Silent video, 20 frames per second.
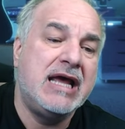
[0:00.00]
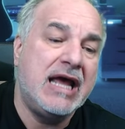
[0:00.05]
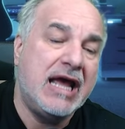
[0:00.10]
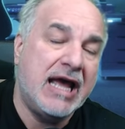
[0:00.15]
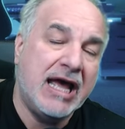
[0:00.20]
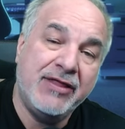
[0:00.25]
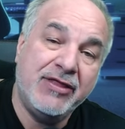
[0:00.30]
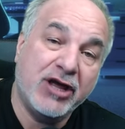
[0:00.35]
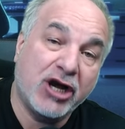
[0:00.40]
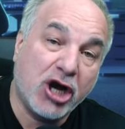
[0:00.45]

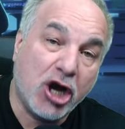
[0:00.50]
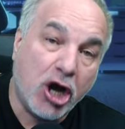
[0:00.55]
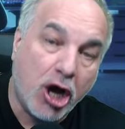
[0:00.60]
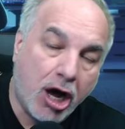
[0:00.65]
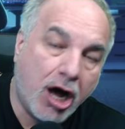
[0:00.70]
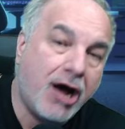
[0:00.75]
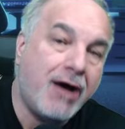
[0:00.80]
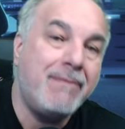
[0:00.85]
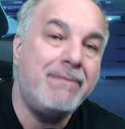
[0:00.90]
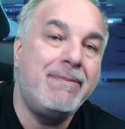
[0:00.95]
and the
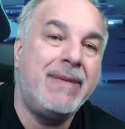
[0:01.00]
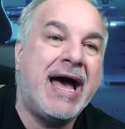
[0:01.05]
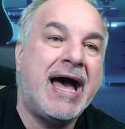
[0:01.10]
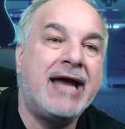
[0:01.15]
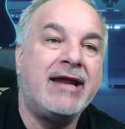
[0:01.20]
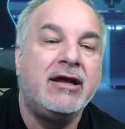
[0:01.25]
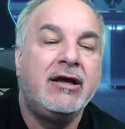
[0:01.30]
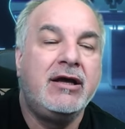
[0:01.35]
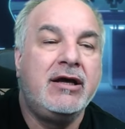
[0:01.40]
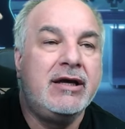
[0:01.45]

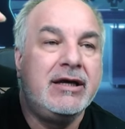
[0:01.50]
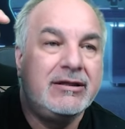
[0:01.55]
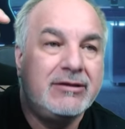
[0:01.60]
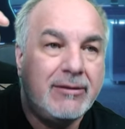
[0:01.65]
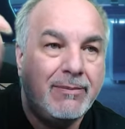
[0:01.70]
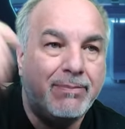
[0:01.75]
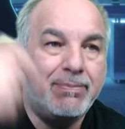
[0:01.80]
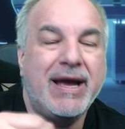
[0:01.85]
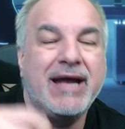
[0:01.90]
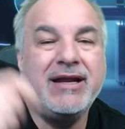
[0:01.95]
combat,
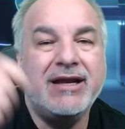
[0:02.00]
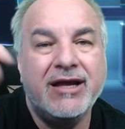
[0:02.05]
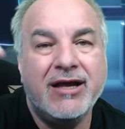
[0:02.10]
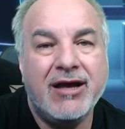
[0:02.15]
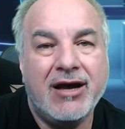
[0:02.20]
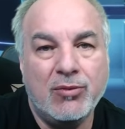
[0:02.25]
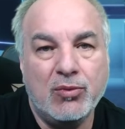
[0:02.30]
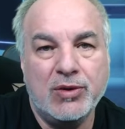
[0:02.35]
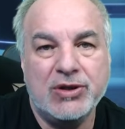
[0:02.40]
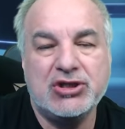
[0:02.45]
depending
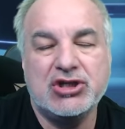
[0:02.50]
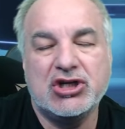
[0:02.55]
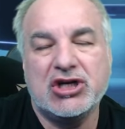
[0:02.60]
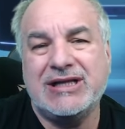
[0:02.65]
on which